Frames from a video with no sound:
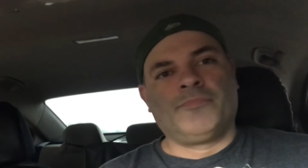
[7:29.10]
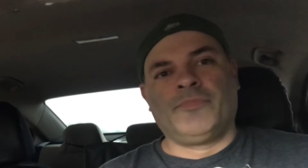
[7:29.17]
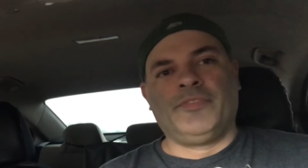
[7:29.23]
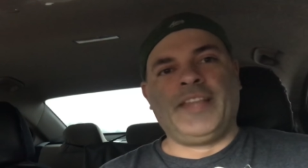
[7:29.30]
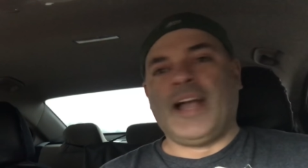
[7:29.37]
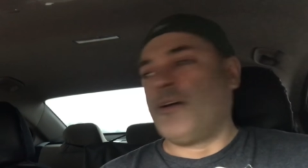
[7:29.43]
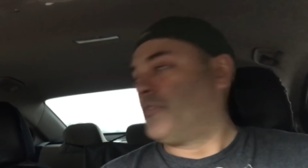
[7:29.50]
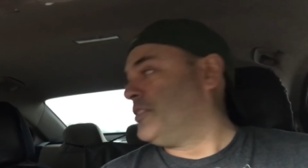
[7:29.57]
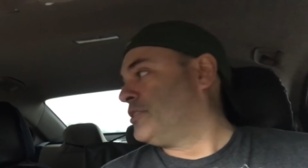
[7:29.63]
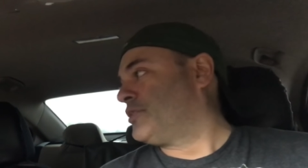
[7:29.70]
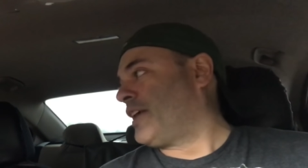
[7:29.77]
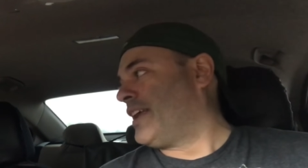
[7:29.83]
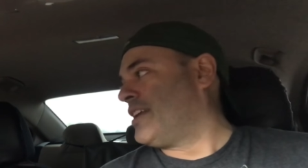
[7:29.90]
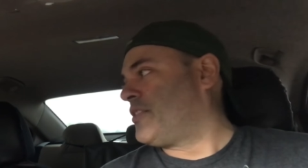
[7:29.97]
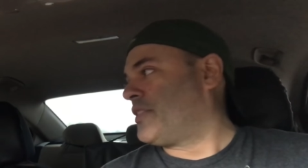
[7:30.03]
Now, if you
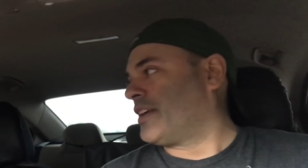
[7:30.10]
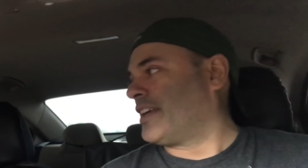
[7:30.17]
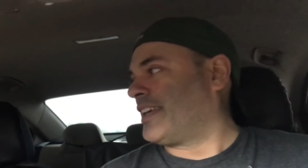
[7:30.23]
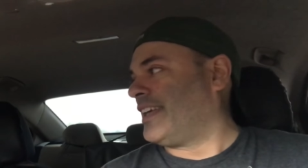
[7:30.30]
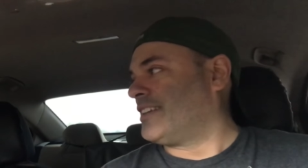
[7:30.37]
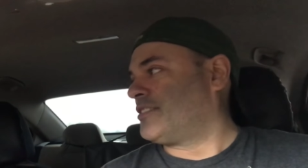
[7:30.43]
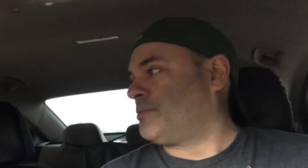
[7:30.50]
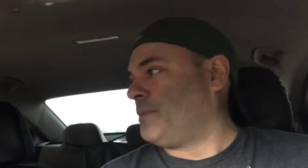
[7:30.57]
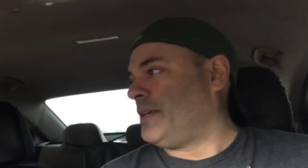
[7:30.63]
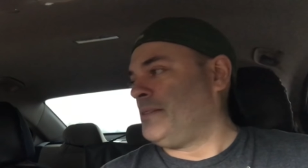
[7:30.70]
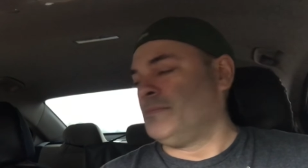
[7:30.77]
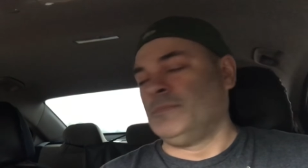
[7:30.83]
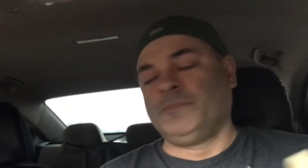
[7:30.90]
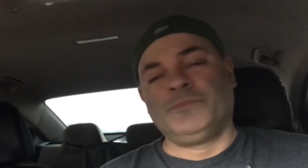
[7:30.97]
say anything against me,